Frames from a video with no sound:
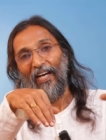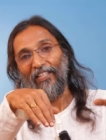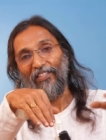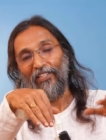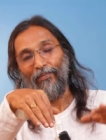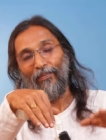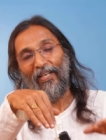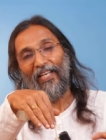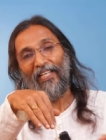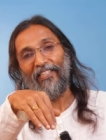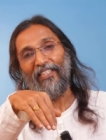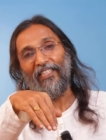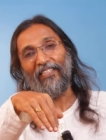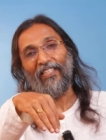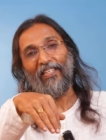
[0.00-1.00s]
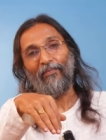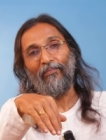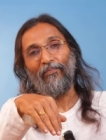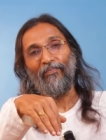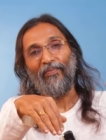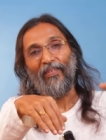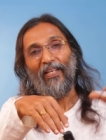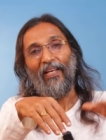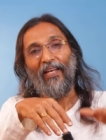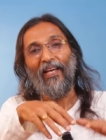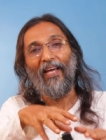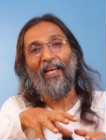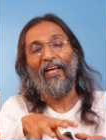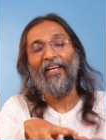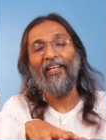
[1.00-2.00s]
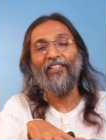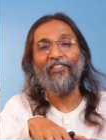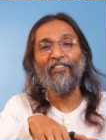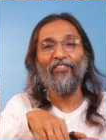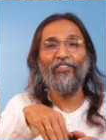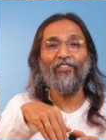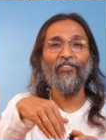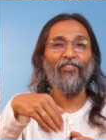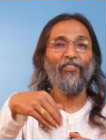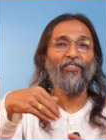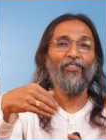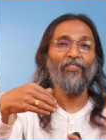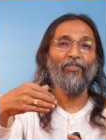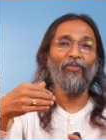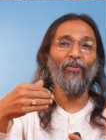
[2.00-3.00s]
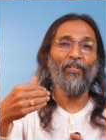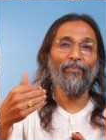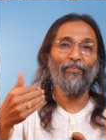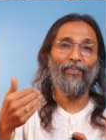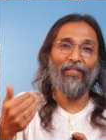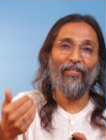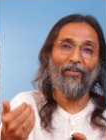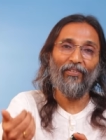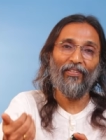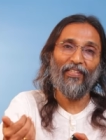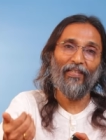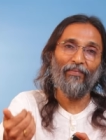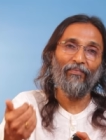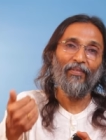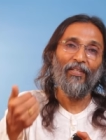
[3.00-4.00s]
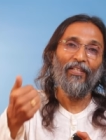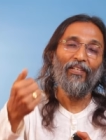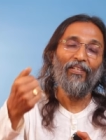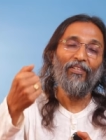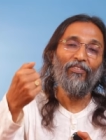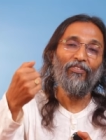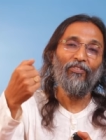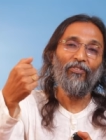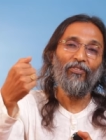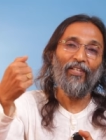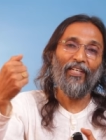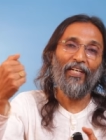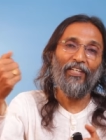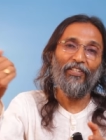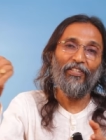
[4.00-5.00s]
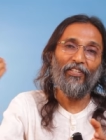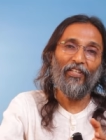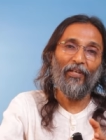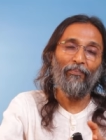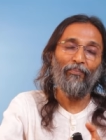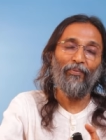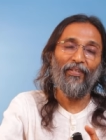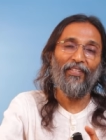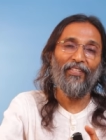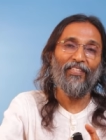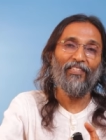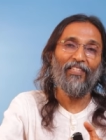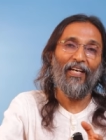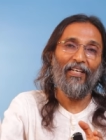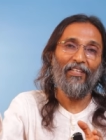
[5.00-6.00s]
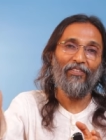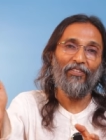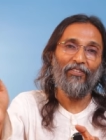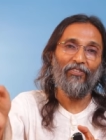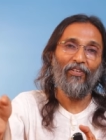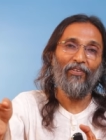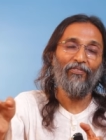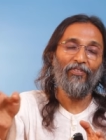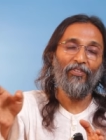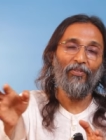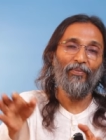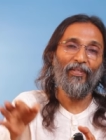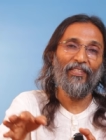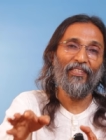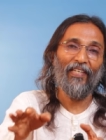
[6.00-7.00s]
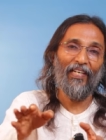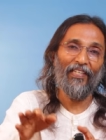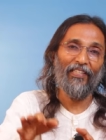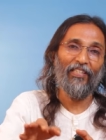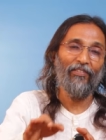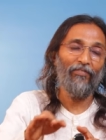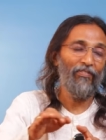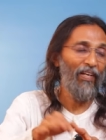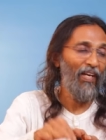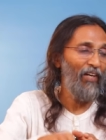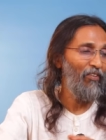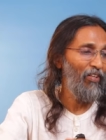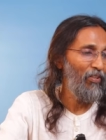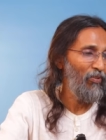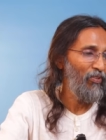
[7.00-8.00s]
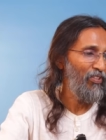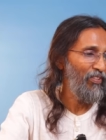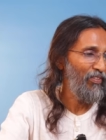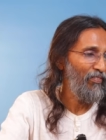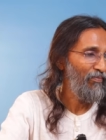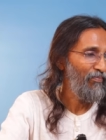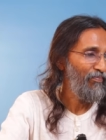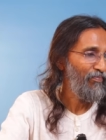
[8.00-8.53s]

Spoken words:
assimilating them and going beyond them to the contemporary challenges of human collective evolution.